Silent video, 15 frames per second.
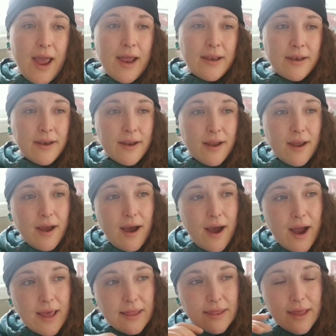And
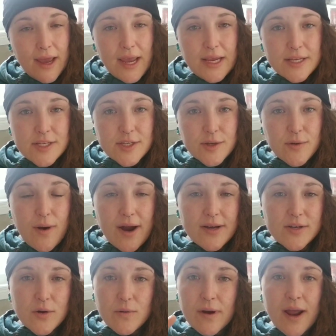I
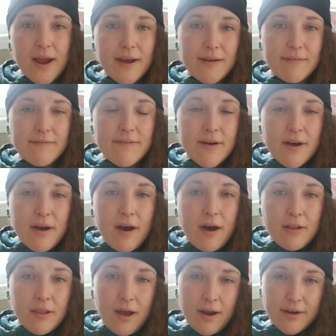don't have
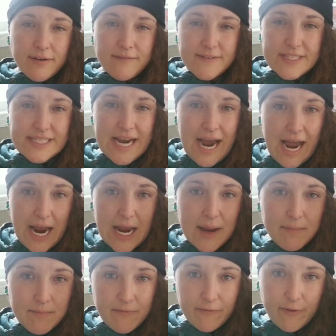a lot of
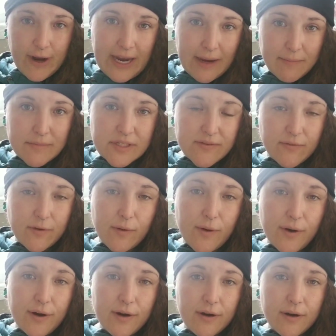time frames
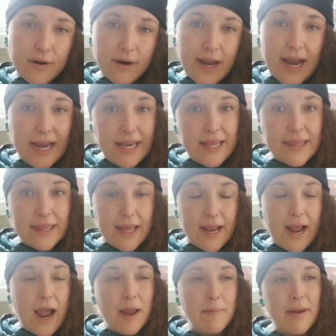for
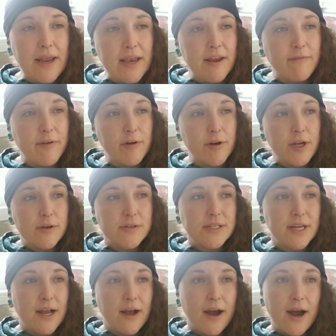anything. I mean, if you're
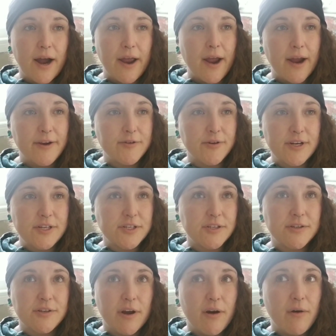using a high
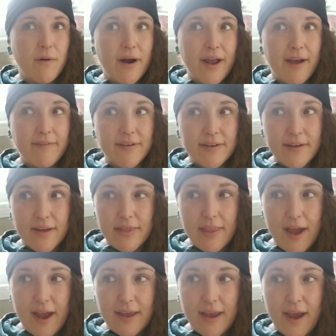hydration dough, I haven't done
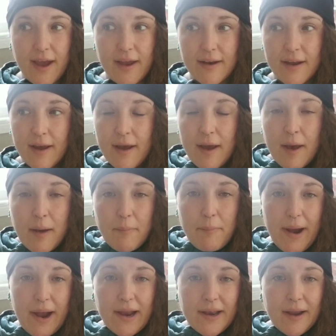that yet,
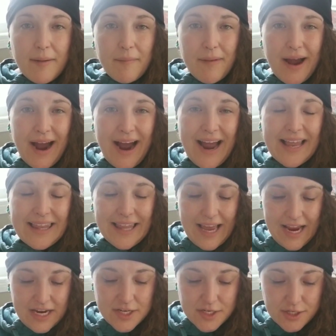but I
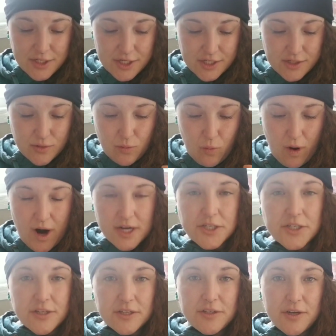like to just
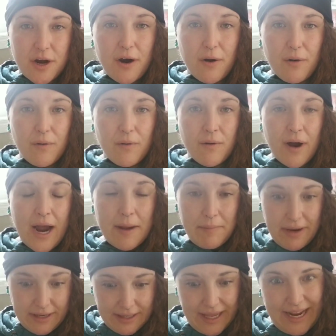watch the dough. I
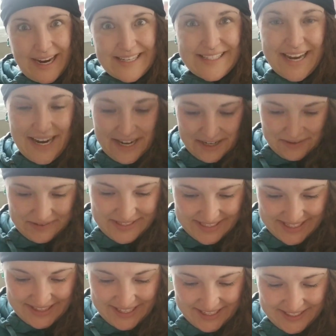mean, like I said, I don't
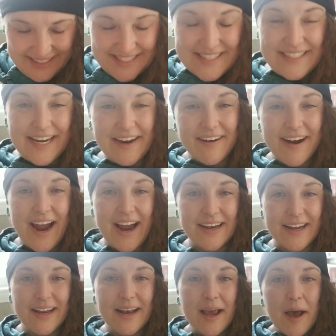sit there and stare
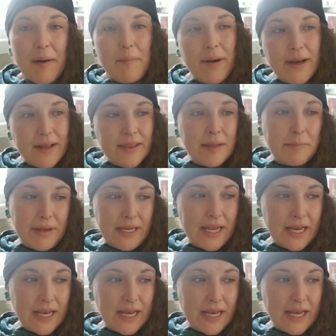at it, but in the